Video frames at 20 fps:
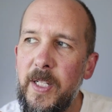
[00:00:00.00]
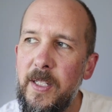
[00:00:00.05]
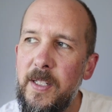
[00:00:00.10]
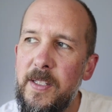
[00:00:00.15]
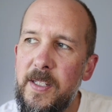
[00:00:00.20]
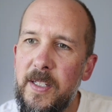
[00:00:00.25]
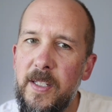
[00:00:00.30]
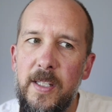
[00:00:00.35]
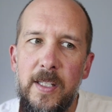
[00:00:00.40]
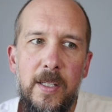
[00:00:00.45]
you're
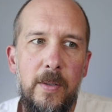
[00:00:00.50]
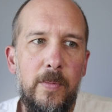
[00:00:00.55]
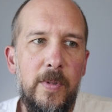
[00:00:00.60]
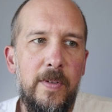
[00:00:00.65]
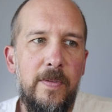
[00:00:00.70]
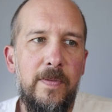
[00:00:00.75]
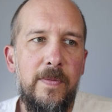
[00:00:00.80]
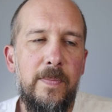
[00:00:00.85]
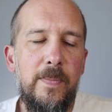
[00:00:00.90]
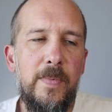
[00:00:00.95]
dealing
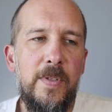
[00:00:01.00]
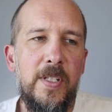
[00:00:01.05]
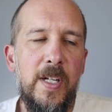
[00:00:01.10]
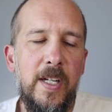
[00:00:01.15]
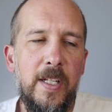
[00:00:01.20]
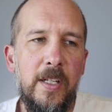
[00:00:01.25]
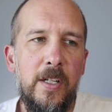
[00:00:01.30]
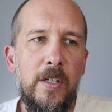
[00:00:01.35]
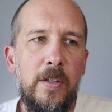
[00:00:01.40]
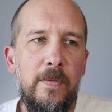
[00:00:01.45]
with
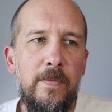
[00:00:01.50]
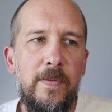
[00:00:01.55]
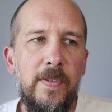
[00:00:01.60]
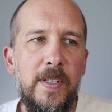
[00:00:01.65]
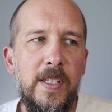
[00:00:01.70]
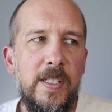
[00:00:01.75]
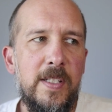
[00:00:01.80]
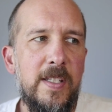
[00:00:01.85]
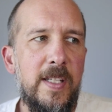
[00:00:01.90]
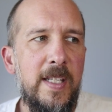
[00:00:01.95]
data
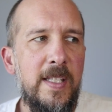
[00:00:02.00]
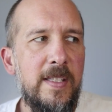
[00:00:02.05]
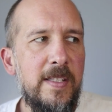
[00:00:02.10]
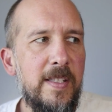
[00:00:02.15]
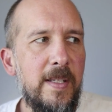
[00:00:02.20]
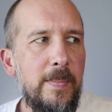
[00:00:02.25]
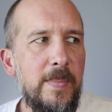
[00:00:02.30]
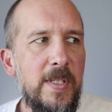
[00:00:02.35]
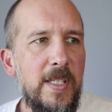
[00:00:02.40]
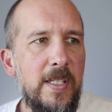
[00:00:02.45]
conflict, in
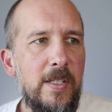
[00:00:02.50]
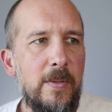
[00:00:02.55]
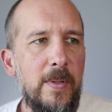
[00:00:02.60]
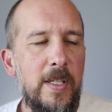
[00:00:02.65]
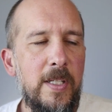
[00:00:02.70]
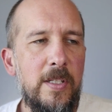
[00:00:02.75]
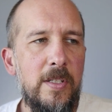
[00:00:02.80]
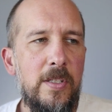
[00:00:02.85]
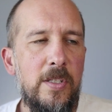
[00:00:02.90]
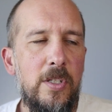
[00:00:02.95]
some
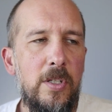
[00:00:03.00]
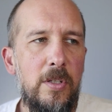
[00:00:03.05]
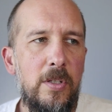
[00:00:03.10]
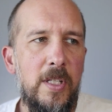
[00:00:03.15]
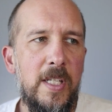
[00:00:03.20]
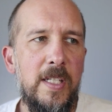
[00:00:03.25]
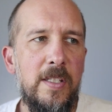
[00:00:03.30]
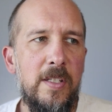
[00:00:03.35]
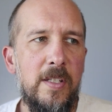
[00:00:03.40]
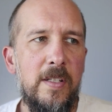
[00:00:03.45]
situations, you
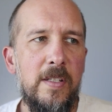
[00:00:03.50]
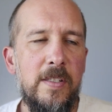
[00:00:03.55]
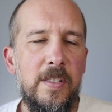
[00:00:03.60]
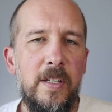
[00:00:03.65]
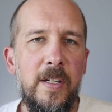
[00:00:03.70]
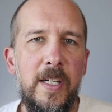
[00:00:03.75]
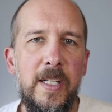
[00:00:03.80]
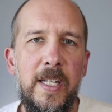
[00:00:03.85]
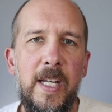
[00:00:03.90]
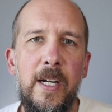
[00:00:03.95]
need to
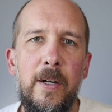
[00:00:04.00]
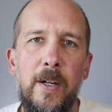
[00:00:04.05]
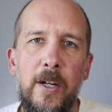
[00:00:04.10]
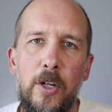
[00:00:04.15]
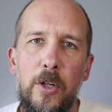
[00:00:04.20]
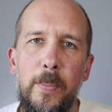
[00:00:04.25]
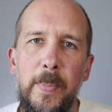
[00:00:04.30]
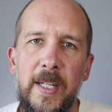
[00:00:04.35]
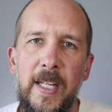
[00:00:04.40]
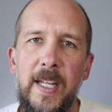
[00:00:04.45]
decide how
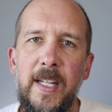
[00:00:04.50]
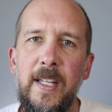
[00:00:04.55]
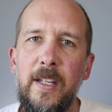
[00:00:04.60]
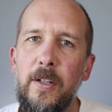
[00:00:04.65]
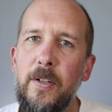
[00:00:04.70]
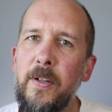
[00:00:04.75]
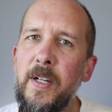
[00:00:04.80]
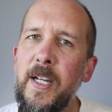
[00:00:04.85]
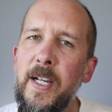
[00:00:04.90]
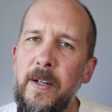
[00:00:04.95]
accommodating
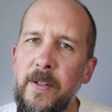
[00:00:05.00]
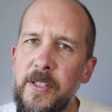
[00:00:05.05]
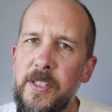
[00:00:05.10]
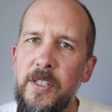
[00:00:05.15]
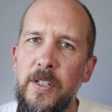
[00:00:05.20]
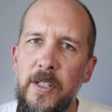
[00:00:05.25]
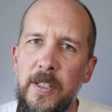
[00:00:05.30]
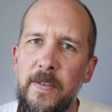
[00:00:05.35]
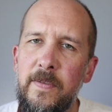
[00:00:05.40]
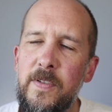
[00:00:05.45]
or how
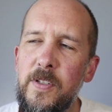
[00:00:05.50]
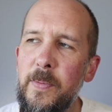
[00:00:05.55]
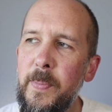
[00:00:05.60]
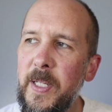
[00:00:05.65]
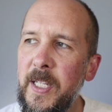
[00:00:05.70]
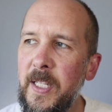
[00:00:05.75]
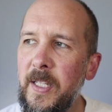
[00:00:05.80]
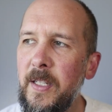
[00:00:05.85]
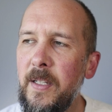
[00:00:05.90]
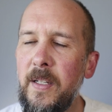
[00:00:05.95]
assertive to
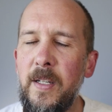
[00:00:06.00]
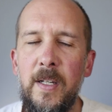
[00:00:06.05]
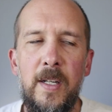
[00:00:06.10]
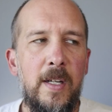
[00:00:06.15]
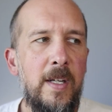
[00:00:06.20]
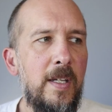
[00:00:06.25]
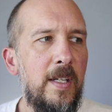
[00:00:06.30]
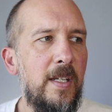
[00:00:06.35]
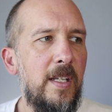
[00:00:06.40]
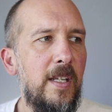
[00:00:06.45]
be.
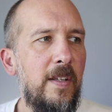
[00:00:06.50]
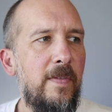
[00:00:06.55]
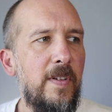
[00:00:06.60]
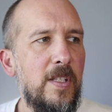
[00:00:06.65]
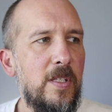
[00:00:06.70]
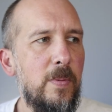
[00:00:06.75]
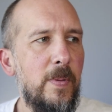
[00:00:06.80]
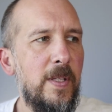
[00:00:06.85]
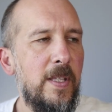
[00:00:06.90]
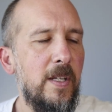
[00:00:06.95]
If
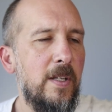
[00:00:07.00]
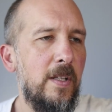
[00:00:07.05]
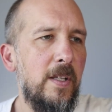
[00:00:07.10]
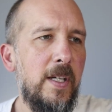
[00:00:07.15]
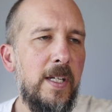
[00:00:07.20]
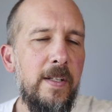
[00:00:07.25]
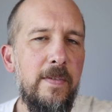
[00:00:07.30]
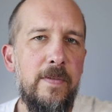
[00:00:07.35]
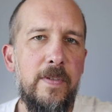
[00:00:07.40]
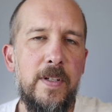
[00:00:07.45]
it's with a
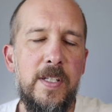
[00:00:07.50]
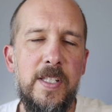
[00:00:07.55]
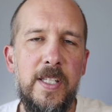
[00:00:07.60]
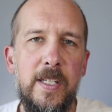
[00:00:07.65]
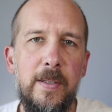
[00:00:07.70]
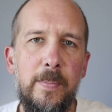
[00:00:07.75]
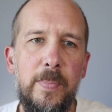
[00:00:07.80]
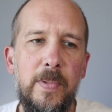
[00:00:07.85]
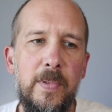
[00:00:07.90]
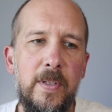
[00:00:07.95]
client, for
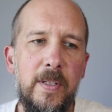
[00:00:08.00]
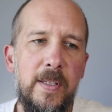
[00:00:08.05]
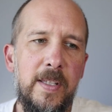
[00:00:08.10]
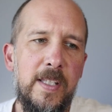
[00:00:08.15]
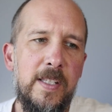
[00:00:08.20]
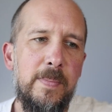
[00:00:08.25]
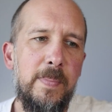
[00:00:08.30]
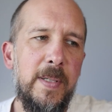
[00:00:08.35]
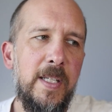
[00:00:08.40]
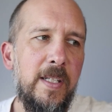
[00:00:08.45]
example, and
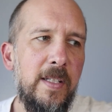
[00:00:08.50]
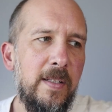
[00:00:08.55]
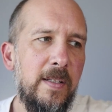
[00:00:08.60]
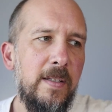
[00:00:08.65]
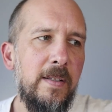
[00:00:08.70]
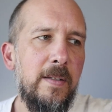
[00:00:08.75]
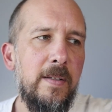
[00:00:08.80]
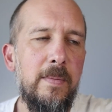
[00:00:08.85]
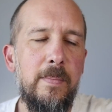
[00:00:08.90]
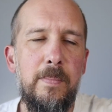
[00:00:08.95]
there's been
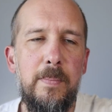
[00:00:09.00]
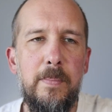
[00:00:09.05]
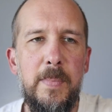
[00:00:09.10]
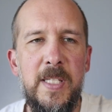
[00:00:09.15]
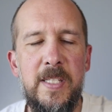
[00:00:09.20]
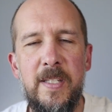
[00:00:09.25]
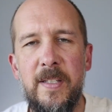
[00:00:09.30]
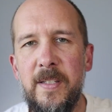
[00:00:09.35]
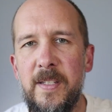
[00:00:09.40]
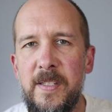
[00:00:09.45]
a
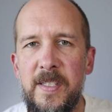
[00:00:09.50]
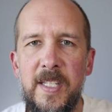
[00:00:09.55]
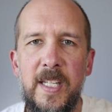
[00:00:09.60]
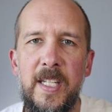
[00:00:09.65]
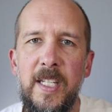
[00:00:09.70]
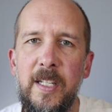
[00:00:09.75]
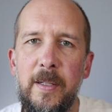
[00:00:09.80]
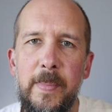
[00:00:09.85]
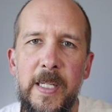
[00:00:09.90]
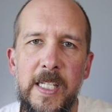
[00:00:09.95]

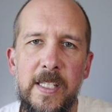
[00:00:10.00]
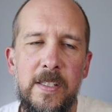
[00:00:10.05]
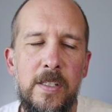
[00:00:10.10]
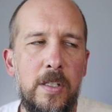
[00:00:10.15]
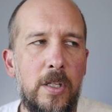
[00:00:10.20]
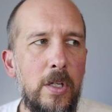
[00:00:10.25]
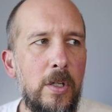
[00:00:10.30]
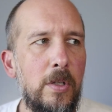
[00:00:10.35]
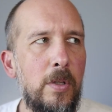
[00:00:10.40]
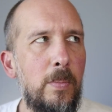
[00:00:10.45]
misunderstanding about
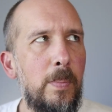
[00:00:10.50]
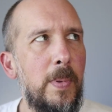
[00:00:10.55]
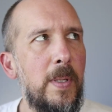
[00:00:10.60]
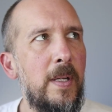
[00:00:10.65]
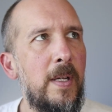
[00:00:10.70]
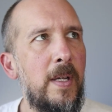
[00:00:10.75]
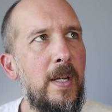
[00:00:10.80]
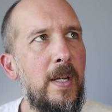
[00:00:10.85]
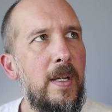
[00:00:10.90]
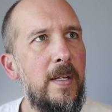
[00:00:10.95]
scope,
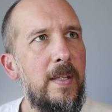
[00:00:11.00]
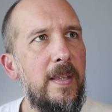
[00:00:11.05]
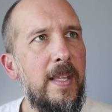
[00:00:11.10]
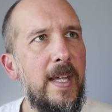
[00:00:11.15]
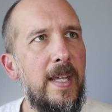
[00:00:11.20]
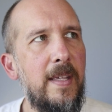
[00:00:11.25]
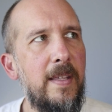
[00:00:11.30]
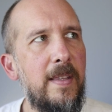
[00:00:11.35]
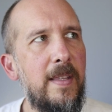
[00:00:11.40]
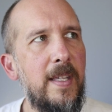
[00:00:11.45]

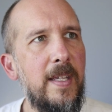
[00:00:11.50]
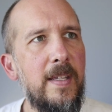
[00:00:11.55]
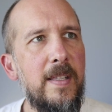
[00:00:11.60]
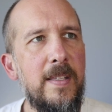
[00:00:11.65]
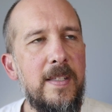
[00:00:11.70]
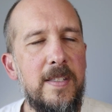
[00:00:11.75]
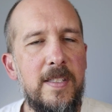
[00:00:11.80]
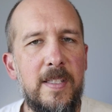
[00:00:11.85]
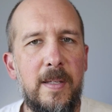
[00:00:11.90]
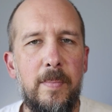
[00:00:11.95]
they think
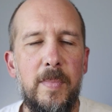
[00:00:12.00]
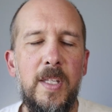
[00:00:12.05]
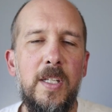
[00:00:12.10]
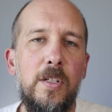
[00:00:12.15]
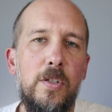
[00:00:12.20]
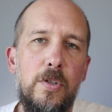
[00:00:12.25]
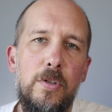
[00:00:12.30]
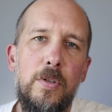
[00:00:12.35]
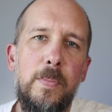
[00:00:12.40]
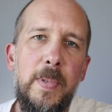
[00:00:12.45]
that something
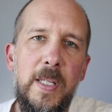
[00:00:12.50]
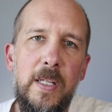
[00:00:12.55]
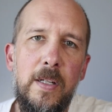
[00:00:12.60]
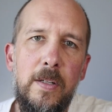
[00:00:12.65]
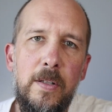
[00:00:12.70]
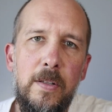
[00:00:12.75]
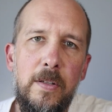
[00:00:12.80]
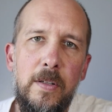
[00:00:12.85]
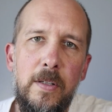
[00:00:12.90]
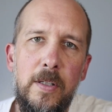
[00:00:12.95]
should be
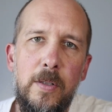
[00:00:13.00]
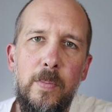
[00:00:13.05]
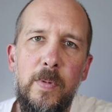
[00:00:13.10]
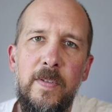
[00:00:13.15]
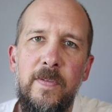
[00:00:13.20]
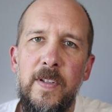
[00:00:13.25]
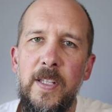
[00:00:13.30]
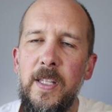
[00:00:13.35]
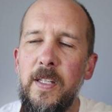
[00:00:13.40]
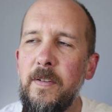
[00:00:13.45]
included
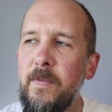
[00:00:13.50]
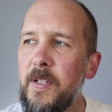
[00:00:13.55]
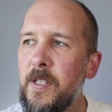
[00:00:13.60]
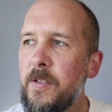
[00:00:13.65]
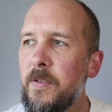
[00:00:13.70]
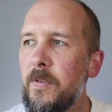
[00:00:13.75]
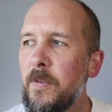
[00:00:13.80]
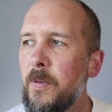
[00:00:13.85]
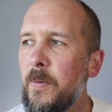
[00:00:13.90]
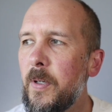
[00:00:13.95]
within the
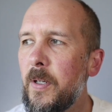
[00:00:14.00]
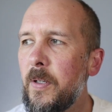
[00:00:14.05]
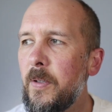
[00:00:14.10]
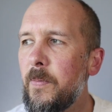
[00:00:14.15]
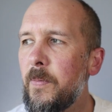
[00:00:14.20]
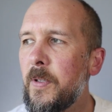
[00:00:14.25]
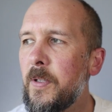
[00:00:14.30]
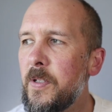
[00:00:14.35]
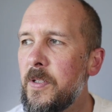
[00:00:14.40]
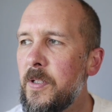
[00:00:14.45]
original quote,
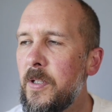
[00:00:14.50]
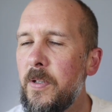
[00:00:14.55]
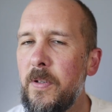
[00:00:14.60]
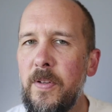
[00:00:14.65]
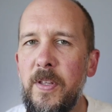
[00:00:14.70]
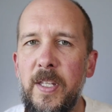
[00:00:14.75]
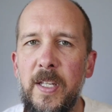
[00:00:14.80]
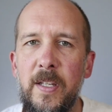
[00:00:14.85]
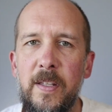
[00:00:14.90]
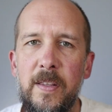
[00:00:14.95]
whereas you
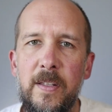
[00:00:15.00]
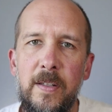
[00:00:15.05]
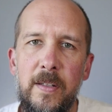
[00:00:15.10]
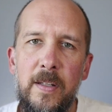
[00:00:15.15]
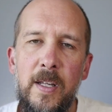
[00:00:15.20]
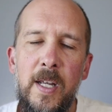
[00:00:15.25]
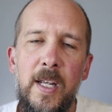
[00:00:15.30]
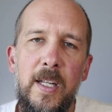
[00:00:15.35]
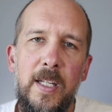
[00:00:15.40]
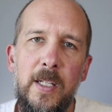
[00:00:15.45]
think that
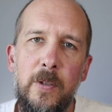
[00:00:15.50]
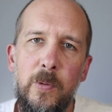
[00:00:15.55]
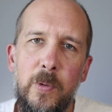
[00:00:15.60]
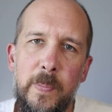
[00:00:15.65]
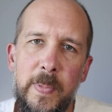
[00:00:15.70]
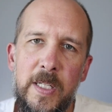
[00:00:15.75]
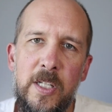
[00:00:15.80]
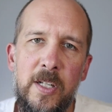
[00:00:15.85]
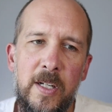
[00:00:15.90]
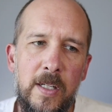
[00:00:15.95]
it would
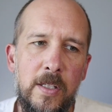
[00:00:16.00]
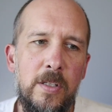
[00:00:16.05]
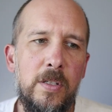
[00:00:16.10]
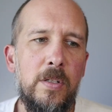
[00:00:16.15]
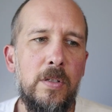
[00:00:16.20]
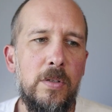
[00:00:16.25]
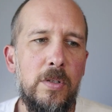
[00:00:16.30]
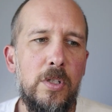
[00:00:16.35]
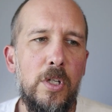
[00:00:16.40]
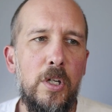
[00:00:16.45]
be charged
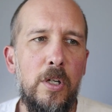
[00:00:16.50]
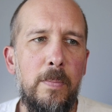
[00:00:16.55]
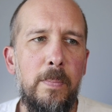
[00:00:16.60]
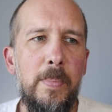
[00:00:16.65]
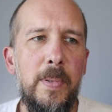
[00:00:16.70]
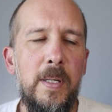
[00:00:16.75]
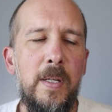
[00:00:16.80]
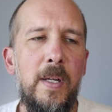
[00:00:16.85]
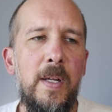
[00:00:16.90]
on top.